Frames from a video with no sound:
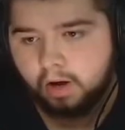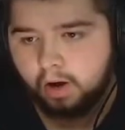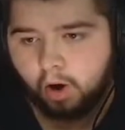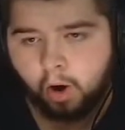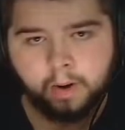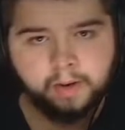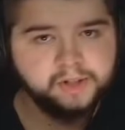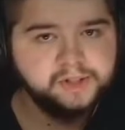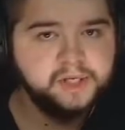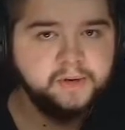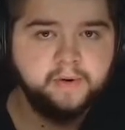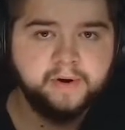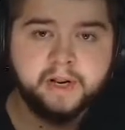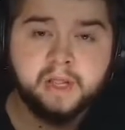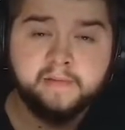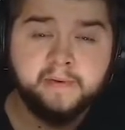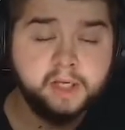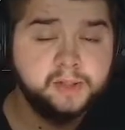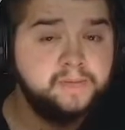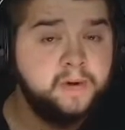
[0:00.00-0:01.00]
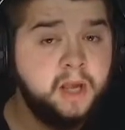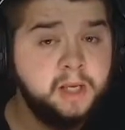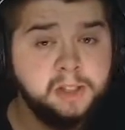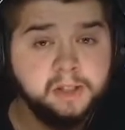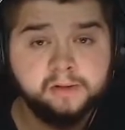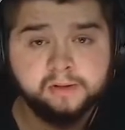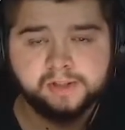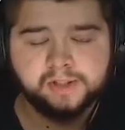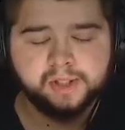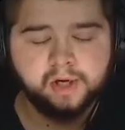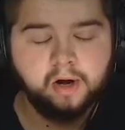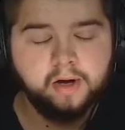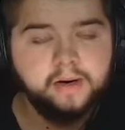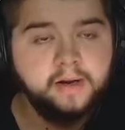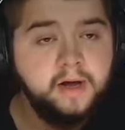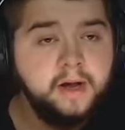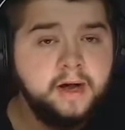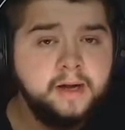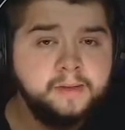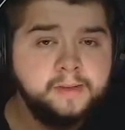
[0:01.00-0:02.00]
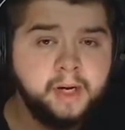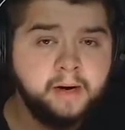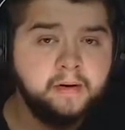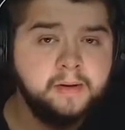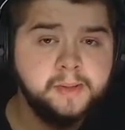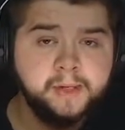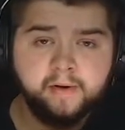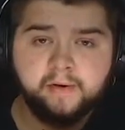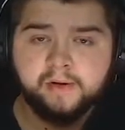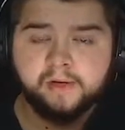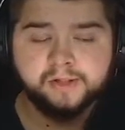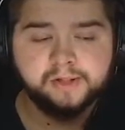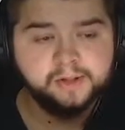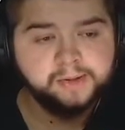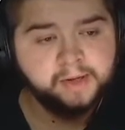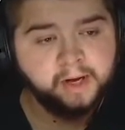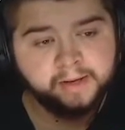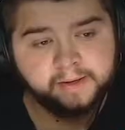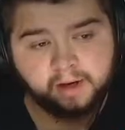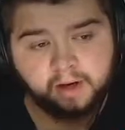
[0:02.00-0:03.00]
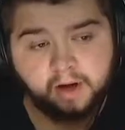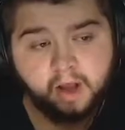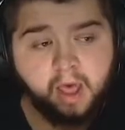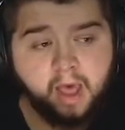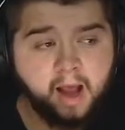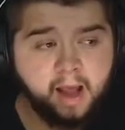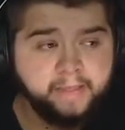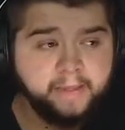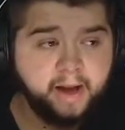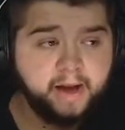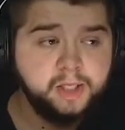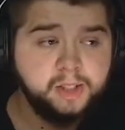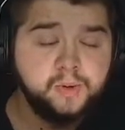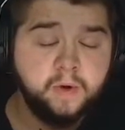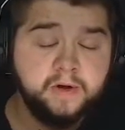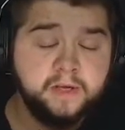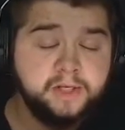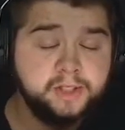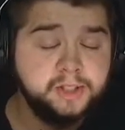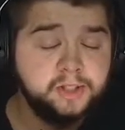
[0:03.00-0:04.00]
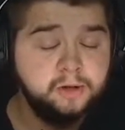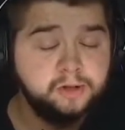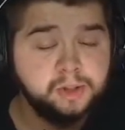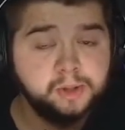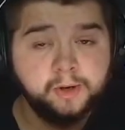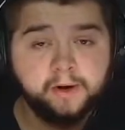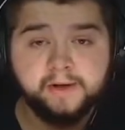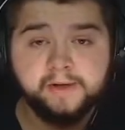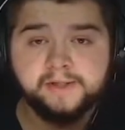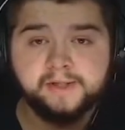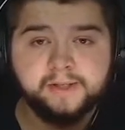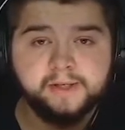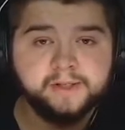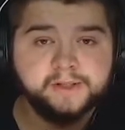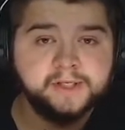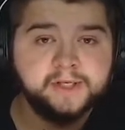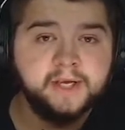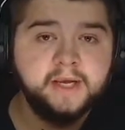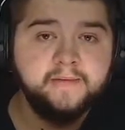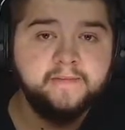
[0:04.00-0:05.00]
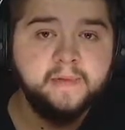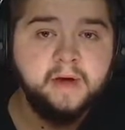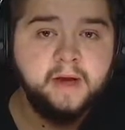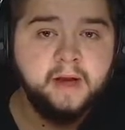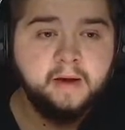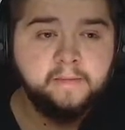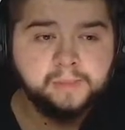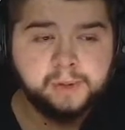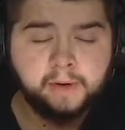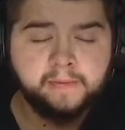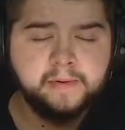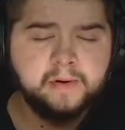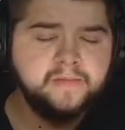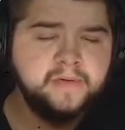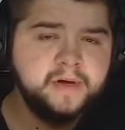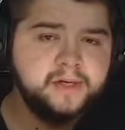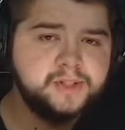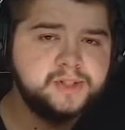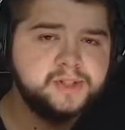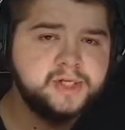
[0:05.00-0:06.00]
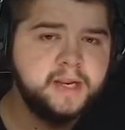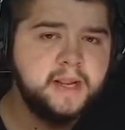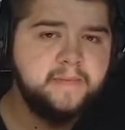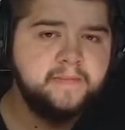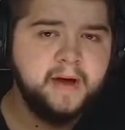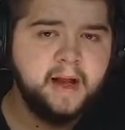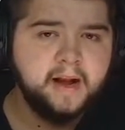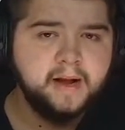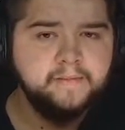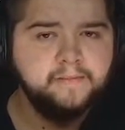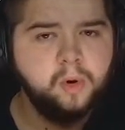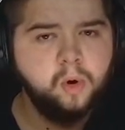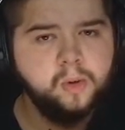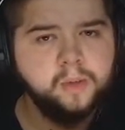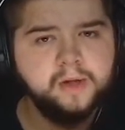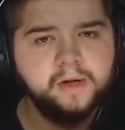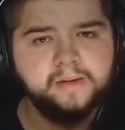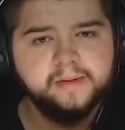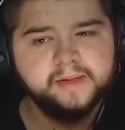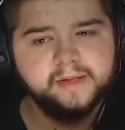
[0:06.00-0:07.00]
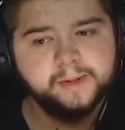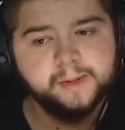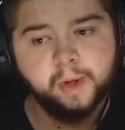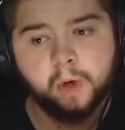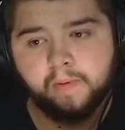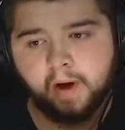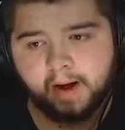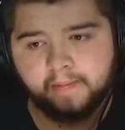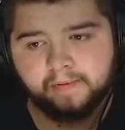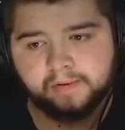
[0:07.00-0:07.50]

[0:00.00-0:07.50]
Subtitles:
honestly, one of the best players you can sign. Very, very good defender, and that is why he slots right into this team. Probably will be a centre-back more than the full-back